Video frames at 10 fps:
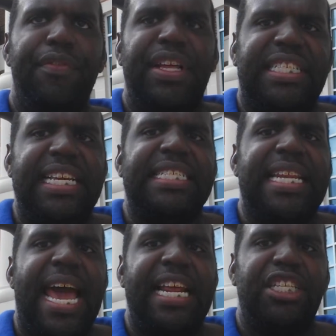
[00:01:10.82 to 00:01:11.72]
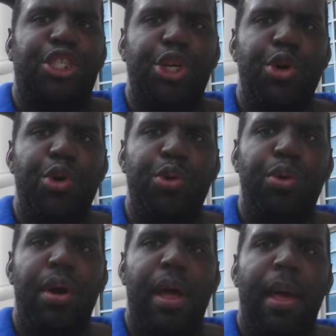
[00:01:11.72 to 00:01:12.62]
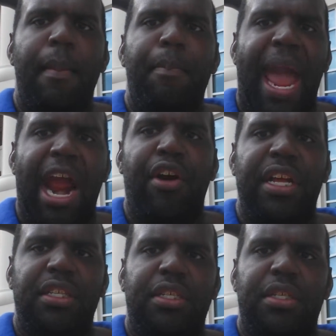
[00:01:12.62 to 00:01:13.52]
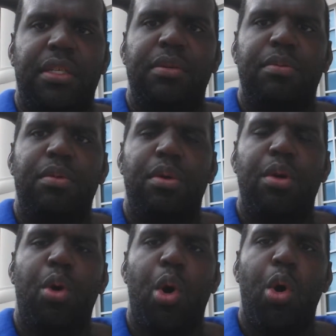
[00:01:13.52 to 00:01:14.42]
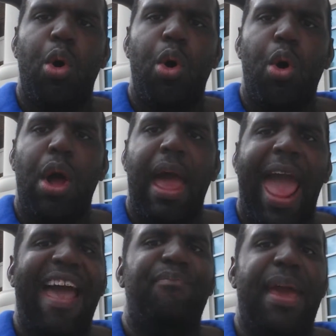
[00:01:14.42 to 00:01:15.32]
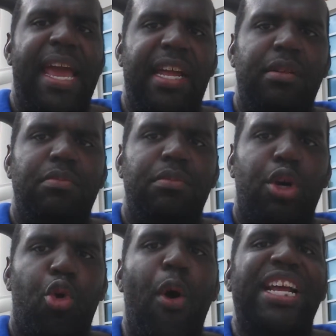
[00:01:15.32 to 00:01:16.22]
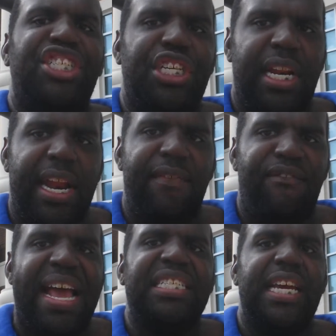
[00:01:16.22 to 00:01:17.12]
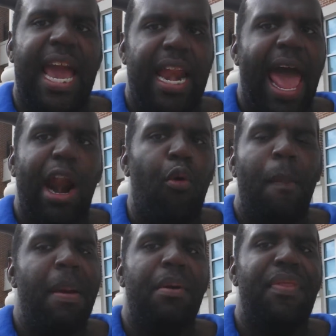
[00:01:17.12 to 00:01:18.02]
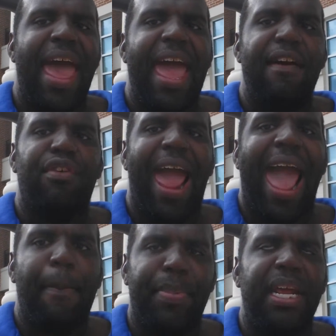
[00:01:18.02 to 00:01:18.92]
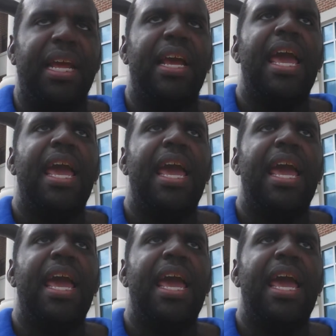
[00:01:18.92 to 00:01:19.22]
the Cincinnati Zoo parents have been questioned and investigated. I don't remember that ever happening.